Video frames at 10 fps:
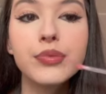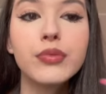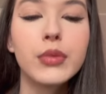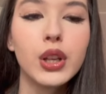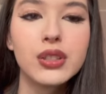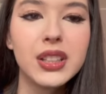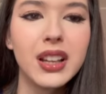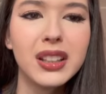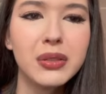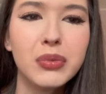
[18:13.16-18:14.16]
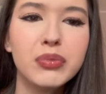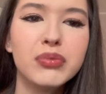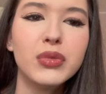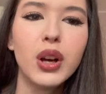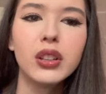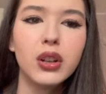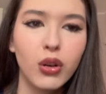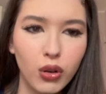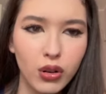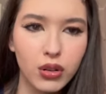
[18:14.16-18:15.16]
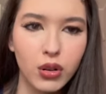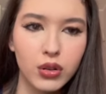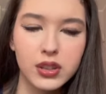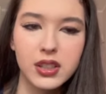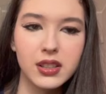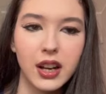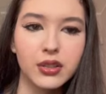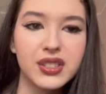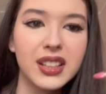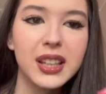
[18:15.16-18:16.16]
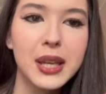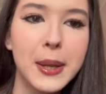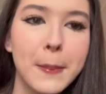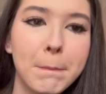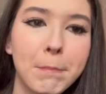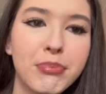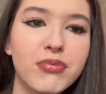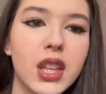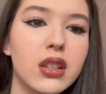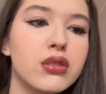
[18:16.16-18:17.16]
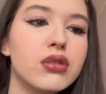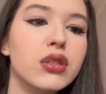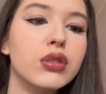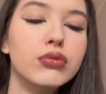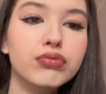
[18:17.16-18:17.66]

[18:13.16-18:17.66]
because the all glosses, they are sticky, so,